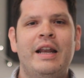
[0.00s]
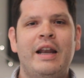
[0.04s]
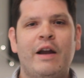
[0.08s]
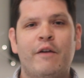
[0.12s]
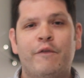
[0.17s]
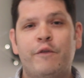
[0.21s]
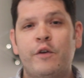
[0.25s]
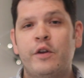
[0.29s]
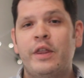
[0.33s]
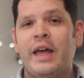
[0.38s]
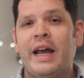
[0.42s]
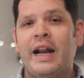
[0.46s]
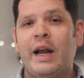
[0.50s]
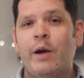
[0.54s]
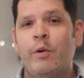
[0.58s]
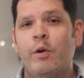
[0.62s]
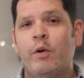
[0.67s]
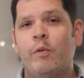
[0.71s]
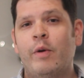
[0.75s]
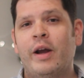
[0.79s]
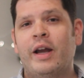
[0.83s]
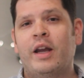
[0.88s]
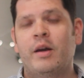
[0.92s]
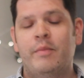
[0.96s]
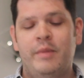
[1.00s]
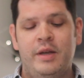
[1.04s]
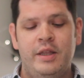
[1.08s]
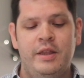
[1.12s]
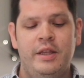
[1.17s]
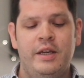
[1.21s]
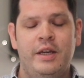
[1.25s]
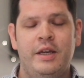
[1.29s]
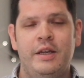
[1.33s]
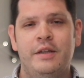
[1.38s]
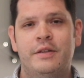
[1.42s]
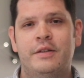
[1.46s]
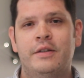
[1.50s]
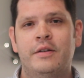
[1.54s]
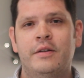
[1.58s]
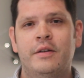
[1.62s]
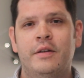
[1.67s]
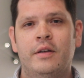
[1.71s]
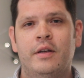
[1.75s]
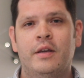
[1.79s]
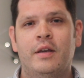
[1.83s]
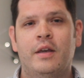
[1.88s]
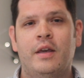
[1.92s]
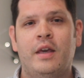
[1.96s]
Now, for that, I would recommend these
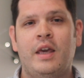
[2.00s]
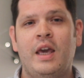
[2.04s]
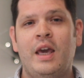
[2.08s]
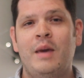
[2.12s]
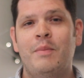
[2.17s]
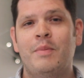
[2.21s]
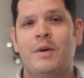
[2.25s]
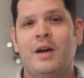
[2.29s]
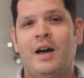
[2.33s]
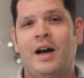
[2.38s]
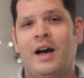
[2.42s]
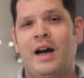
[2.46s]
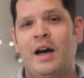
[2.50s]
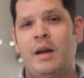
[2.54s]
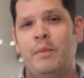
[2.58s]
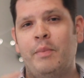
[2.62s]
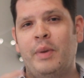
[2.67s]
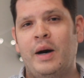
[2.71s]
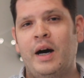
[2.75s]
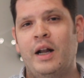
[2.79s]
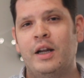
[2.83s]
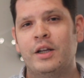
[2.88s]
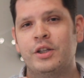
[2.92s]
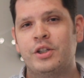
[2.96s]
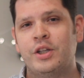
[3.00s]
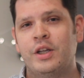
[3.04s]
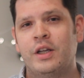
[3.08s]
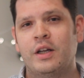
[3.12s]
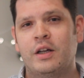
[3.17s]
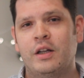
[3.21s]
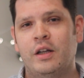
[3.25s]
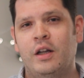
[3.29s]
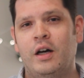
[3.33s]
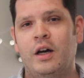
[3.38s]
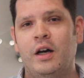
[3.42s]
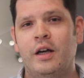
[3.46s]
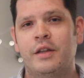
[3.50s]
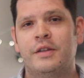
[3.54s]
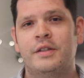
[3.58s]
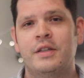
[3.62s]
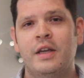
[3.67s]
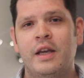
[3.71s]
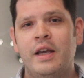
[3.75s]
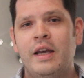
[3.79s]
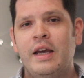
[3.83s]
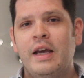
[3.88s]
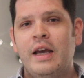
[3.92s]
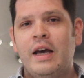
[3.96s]
Cape Cod polishing
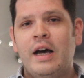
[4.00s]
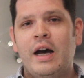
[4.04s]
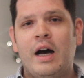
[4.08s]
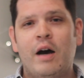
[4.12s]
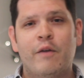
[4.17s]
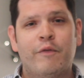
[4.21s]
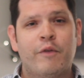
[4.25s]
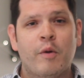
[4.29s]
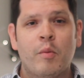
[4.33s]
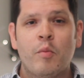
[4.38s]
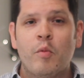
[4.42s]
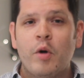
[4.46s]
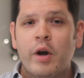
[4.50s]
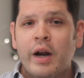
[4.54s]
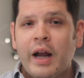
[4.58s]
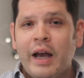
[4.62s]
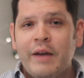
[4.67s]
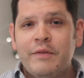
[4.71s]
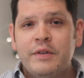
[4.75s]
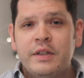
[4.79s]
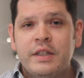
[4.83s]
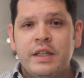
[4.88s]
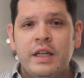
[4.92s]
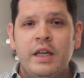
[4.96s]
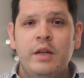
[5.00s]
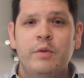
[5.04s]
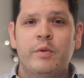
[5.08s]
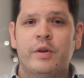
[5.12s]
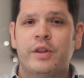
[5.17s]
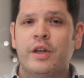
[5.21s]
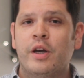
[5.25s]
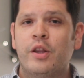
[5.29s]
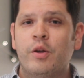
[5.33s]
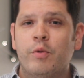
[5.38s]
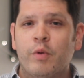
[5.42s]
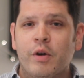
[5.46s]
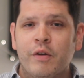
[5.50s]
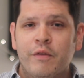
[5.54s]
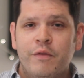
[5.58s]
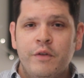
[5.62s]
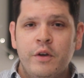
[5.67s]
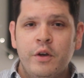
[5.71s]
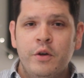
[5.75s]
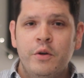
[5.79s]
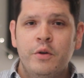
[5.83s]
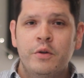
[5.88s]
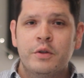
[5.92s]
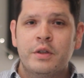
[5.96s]
cloths. Uh, from what I've seen with other
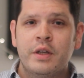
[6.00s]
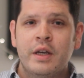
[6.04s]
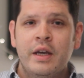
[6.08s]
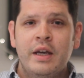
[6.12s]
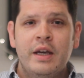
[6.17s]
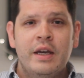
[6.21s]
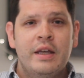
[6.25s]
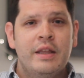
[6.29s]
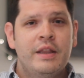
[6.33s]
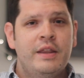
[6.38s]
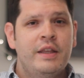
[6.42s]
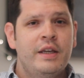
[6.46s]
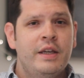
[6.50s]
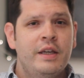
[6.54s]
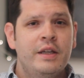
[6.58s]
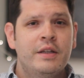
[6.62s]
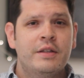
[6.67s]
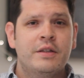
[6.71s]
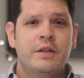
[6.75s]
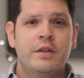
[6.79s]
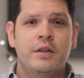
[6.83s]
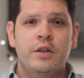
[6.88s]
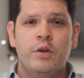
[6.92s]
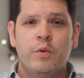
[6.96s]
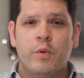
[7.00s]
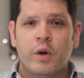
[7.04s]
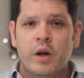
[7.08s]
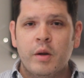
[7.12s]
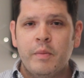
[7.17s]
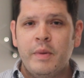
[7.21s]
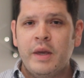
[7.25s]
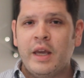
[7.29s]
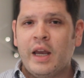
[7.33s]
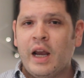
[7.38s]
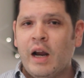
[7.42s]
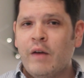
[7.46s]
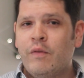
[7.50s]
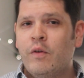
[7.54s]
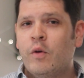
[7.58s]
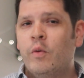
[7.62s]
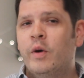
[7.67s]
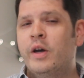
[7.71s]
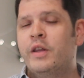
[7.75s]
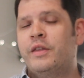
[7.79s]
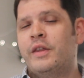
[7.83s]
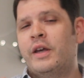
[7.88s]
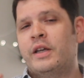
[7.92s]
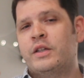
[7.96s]
reviews, these you want to be careful
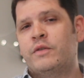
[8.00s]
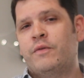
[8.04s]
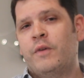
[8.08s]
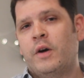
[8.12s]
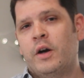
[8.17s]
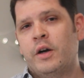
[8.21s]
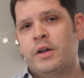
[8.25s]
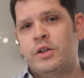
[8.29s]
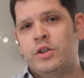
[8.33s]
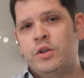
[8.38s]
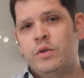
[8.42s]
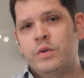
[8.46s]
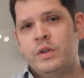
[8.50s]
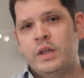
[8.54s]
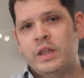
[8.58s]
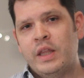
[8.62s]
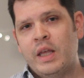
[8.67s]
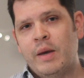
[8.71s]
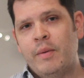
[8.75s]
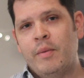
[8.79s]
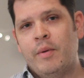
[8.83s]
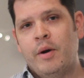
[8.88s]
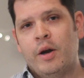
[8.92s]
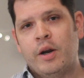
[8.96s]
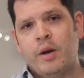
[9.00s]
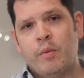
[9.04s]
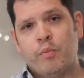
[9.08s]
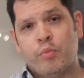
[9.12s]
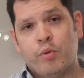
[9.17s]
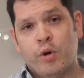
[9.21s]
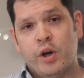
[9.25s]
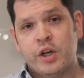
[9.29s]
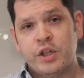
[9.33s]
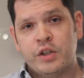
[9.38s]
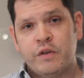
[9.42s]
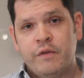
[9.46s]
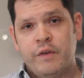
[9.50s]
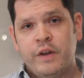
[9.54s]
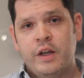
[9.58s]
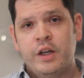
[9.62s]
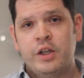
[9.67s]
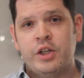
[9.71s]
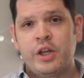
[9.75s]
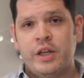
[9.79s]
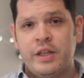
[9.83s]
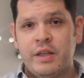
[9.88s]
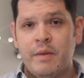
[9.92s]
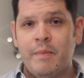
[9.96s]
with as far as using them on a brushed
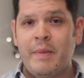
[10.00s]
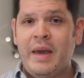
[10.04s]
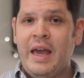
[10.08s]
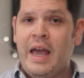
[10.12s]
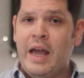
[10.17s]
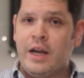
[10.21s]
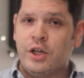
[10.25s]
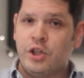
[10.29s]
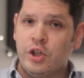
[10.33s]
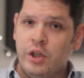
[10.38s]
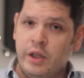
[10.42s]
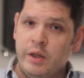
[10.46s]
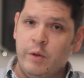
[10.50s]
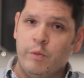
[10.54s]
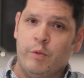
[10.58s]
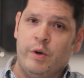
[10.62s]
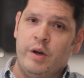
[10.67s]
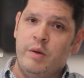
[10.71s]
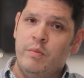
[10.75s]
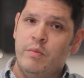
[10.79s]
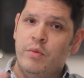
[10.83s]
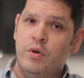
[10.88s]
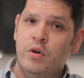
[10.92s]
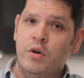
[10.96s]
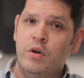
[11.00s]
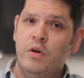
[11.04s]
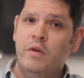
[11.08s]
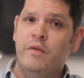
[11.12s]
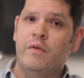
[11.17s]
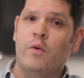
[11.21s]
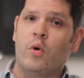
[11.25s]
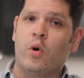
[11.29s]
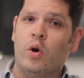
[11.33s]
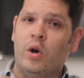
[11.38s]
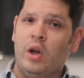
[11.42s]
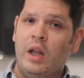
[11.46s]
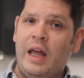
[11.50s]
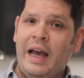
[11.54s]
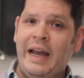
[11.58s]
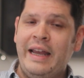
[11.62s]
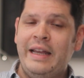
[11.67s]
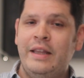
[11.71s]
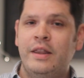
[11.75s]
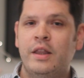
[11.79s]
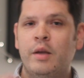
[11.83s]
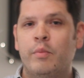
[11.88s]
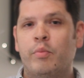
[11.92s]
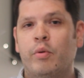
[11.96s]
finish, as it may actually remove or
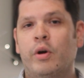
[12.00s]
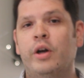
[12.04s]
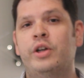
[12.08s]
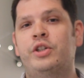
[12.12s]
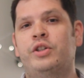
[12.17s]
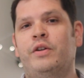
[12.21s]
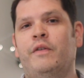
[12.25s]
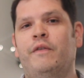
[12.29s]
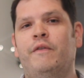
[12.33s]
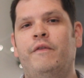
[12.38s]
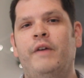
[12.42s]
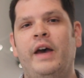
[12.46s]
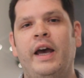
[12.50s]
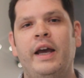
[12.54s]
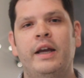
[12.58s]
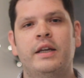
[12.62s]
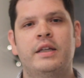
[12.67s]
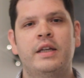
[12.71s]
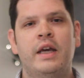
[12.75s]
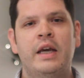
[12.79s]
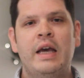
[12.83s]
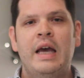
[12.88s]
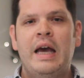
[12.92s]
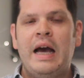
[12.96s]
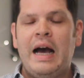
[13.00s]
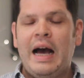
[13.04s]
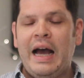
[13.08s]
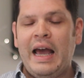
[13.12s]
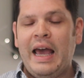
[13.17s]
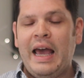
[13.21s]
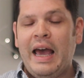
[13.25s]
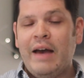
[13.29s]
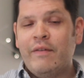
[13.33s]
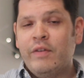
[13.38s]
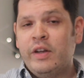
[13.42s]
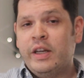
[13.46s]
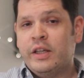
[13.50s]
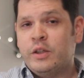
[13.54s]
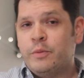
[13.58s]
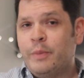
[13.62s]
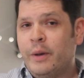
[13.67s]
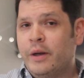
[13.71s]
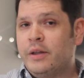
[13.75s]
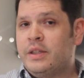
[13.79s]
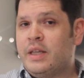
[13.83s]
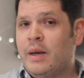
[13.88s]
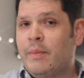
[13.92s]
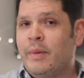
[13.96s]
lighten the brushed effect. I haven't
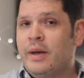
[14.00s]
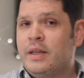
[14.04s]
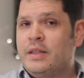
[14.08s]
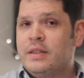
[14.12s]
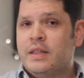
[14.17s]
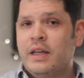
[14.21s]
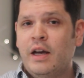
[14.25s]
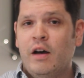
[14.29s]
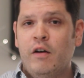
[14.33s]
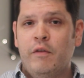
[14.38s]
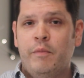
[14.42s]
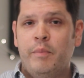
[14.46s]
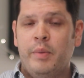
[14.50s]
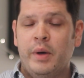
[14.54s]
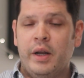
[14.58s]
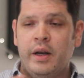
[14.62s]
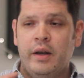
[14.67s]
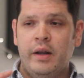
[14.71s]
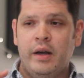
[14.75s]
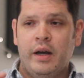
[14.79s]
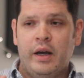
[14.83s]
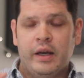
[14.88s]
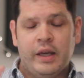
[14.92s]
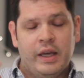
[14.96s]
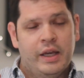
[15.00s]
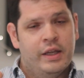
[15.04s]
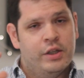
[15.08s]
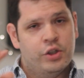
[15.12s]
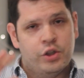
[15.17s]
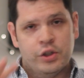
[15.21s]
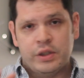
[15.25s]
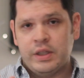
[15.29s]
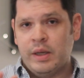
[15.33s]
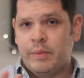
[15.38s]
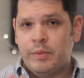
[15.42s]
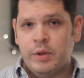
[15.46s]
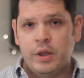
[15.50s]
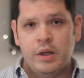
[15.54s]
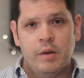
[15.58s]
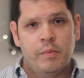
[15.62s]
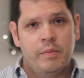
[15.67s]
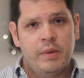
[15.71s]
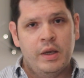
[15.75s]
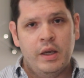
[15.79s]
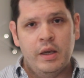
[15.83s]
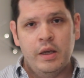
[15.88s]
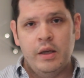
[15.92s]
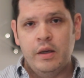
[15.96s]
experienced that myself, but again, just something to
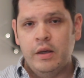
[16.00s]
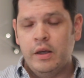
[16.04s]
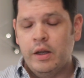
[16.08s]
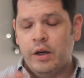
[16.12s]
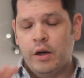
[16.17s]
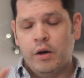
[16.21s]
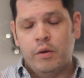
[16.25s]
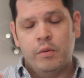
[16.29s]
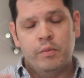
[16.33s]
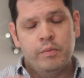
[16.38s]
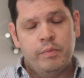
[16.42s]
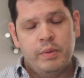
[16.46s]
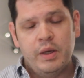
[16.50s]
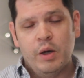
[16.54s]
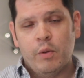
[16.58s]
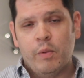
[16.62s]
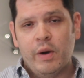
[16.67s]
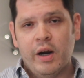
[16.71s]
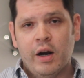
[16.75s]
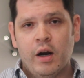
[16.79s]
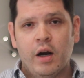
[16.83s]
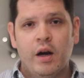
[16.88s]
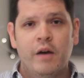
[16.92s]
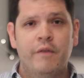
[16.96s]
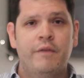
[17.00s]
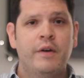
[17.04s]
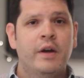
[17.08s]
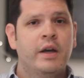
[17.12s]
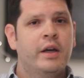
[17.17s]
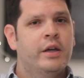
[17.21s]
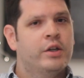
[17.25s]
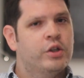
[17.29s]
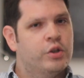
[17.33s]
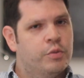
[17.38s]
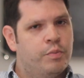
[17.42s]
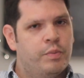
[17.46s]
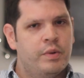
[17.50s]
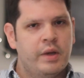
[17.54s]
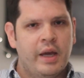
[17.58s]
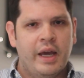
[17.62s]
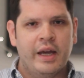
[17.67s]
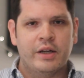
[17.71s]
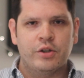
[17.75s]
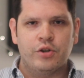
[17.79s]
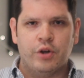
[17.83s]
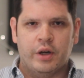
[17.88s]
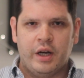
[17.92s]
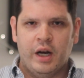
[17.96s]
be, you know, be aware of. Just be
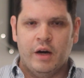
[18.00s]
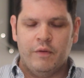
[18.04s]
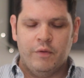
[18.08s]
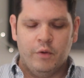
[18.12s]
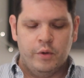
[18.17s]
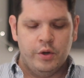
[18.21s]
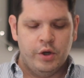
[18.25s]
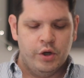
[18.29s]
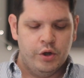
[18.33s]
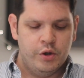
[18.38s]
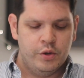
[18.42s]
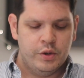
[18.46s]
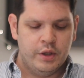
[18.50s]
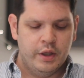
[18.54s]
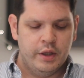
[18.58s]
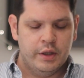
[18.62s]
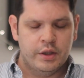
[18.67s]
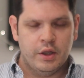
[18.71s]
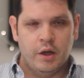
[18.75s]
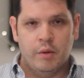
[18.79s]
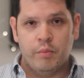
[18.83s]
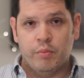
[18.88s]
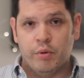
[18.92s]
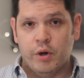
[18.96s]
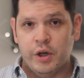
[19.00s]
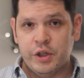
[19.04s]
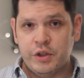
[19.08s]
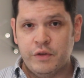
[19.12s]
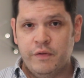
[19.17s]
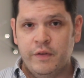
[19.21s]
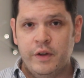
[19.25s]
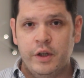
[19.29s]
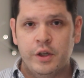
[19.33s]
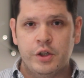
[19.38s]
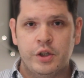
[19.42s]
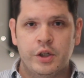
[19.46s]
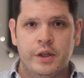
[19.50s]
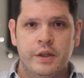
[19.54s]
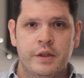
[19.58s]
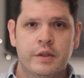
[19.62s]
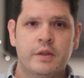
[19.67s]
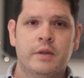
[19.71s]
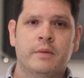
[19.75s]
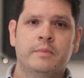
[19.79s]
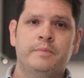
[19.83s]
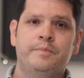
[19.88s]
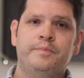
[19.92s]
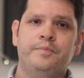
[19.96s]
extra careful when you're using this on brushed
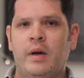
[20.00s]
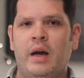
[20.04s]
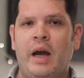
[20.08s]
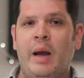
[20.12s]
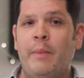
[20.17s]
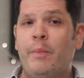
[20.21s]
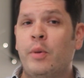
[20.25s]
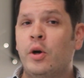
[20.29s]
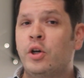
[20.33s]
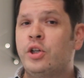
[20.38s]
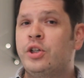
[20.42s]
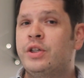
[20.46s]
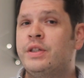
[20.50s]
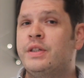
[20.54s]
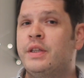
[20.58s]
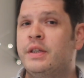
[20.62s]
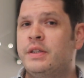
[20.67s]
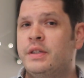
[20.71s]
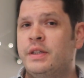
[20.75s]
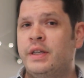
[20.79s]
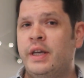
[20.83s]
finishes. I purchased this